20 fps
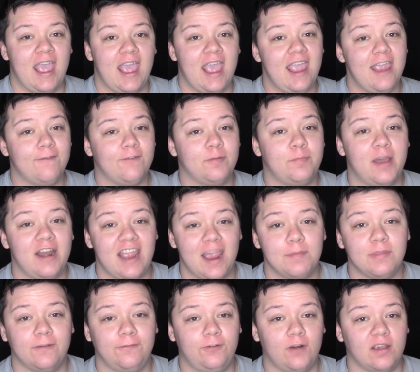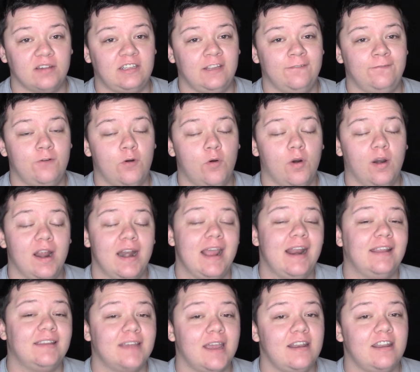Hey everybody, I'm the Frosty4, and I
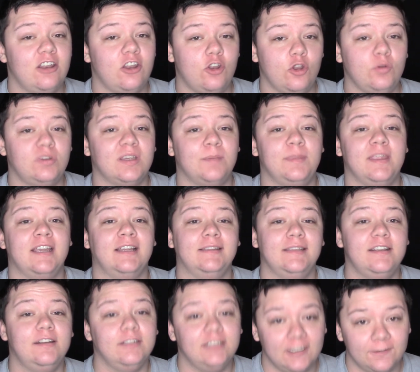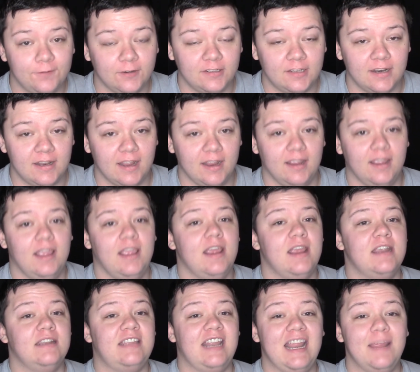decided to do something a little different today.
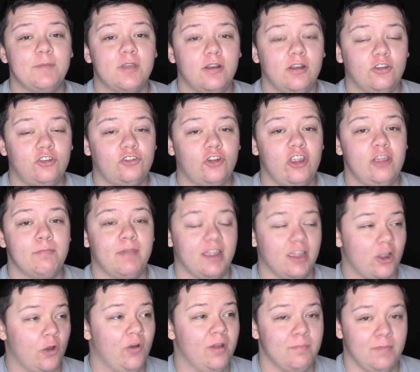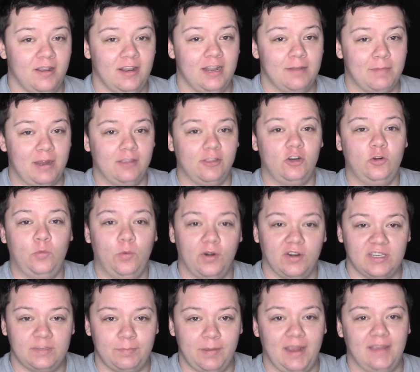Today I'm going to show you my equipment and my little
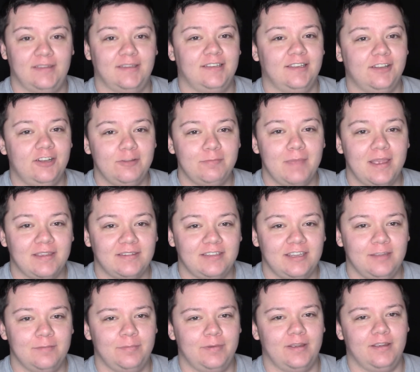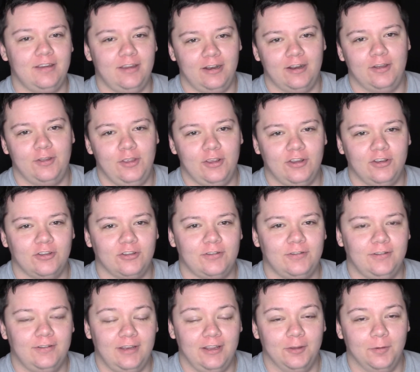workspace. It's a little messy, but you can just
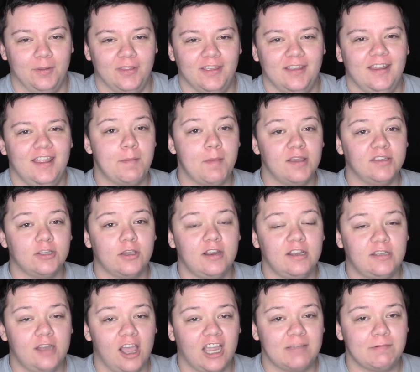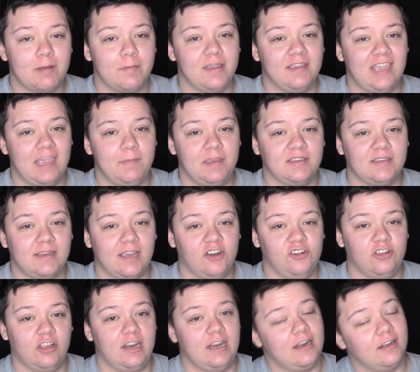deal with it. And I'm also going to talk about my gaming
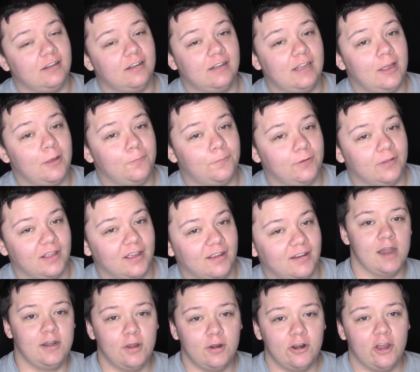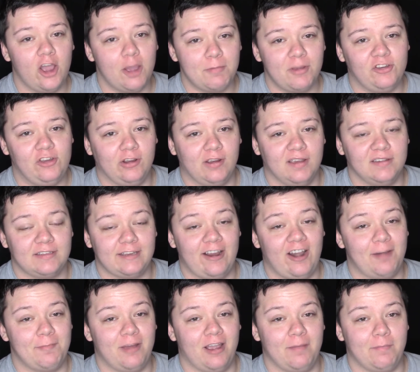schedule, and I need a little help for that. I don't know how much you guys
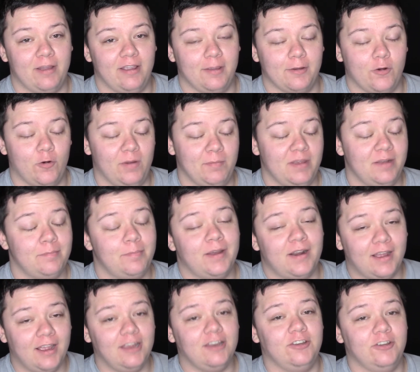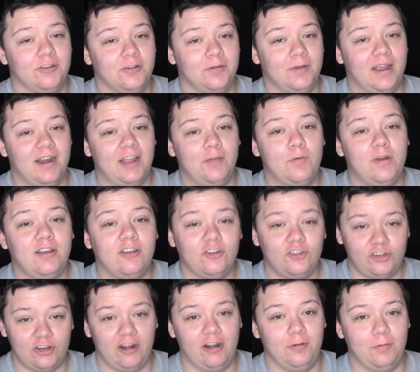care about my equipment, but I do, and I wanted to
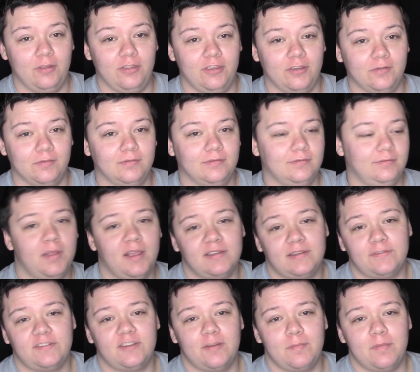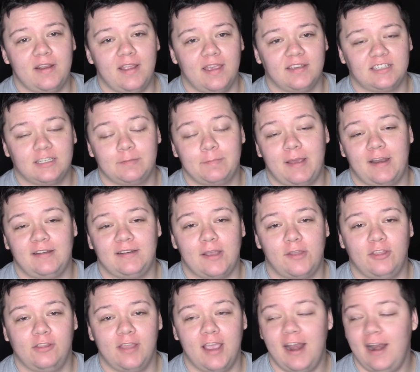share it with you. Plus, if somebody asks about it
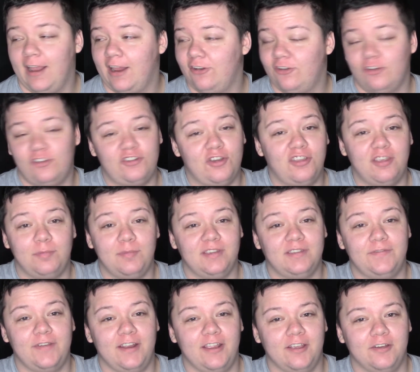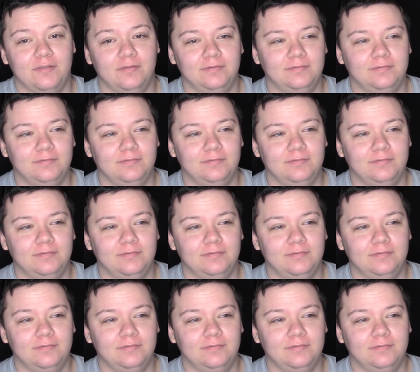down the line, I can just show them this video.